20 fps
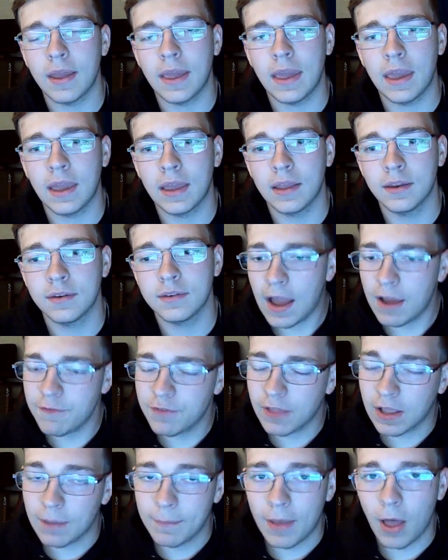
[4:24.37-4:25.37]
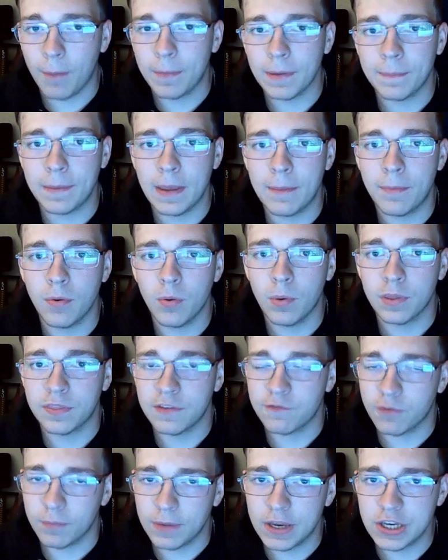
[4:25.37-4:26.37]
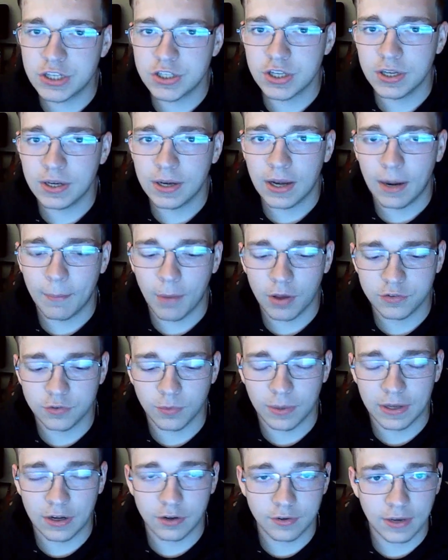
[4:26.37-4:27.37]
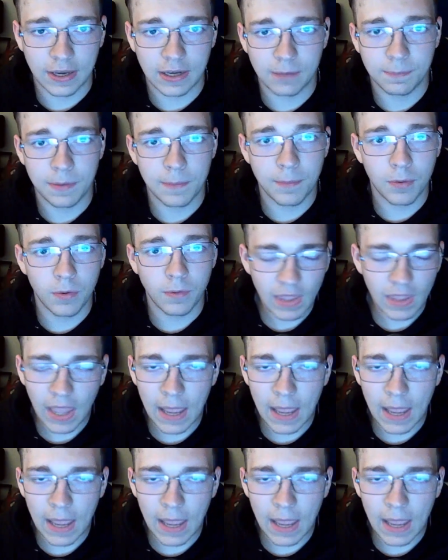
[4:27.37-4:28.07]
and I feel like I'm helping people with information, and I'm also entertaining people,